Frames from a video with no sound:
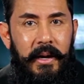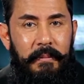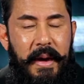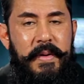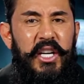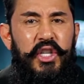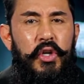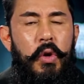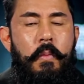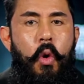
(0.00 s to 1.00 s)
Maybe I should
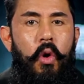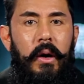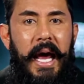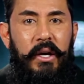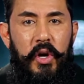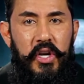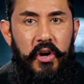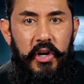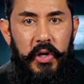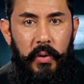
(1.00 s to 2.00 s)
do more like what
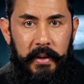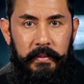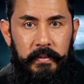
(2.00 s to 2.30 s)
you're doing.